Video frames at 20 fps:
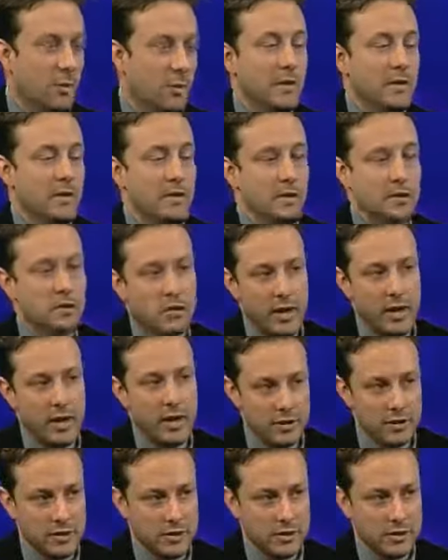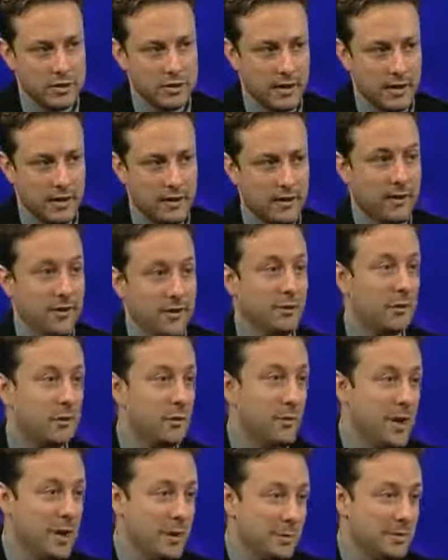we have an attractions N, a
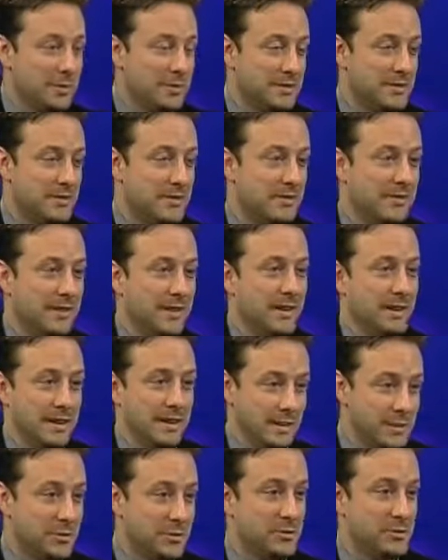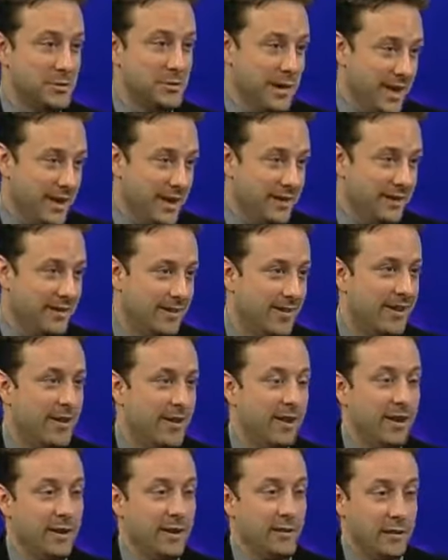grapes industry
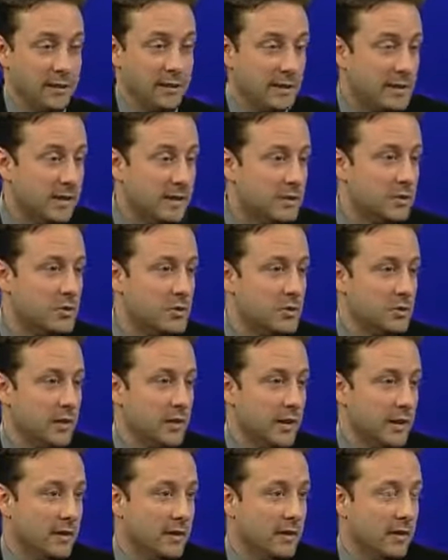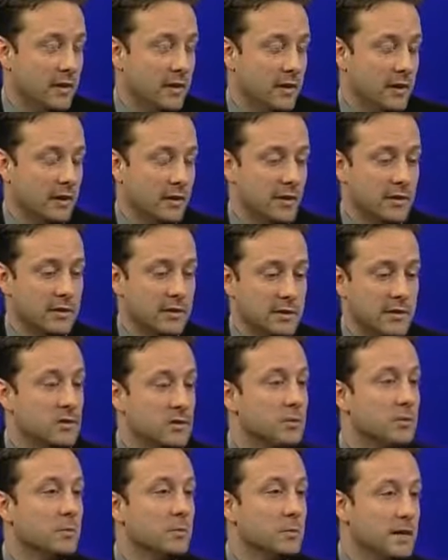N, an industry N, a
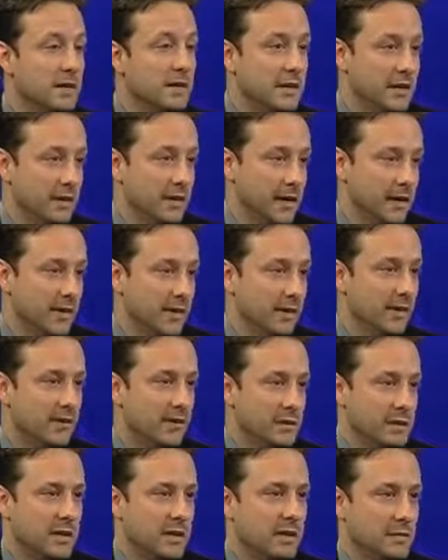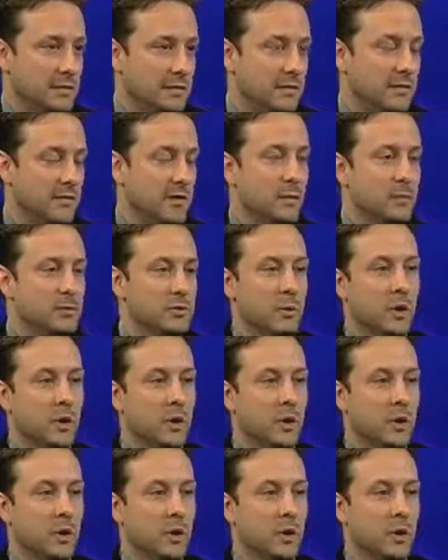digital media N that has been developed.